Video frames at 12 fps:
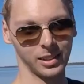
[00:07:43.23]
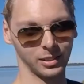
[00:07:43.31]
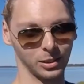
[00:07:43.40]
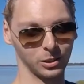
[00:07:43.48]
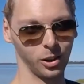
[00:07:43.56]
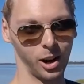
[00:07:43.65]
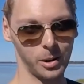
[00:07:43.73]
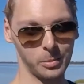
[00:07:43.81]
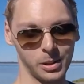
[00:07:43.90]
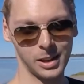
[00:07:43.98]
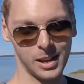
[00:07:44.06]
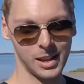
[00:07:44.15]
Subscribe
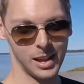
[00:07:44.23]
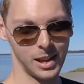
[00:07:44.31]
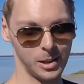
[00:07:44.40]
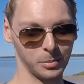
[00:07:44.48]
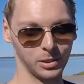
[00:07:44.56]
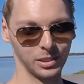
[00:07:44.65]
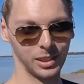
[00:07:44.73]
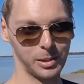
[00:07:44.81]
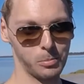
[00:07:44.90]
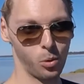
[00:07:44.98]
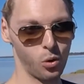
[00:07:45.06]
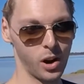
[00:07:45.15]
to see
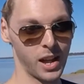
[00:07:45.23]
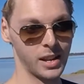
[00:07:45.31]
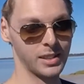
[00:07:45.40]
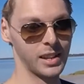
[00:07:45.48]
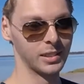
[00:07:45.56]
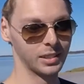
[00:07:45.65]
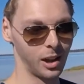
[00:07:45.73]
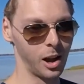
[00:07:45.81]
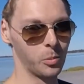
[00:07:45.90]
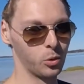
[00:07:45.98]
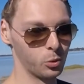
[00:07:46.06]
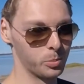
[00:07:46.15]
more, and yes,
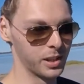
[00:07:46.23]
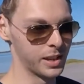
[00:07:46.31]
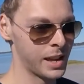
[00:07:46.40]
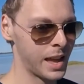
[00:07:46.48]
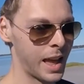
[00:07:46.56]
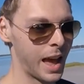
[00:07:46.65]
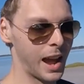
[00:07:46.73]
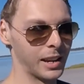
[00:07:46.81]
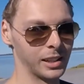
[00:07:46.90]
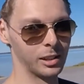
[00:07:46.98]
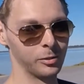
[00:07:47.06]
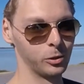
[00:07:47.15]
I will be
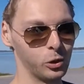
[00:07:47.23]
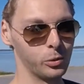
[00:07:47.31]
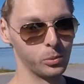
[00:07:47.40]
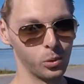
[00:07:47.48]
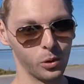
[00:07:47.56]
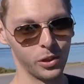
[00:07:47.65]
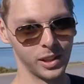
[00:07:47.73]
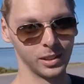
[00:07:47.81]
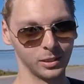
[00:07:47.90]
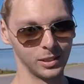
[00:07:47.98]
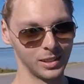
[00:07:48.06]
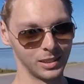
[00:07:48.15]
adding a few more
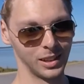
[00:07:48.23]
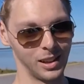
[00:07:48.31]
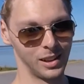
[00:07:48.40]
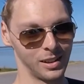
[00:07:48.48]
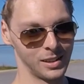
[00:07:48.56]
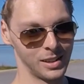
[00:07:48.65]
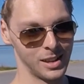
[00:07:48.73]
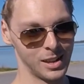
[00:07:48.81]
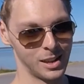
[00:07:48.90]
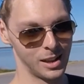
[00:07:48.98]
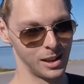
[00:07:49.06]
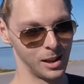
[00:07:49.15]
things to this car,
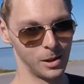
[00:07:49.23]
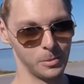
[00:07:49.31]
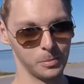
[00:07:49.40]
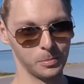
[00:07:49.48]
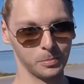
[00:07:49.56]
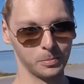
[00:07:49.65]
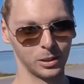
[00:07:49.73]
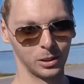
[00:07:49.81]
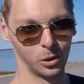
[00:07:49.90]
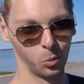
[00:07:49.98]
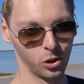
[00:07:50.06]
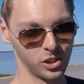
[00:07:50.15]

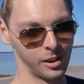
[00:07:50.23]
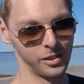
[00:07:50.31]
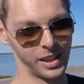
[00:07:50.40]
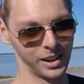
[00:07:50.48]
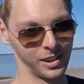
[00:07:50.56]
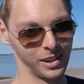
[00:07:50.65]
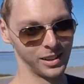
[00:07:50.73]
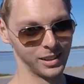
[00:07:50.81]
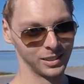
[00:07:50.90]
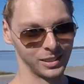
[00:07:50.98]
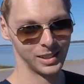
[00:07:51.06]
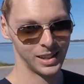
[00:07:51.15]
so watch out for that,
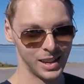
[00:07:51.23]
guys.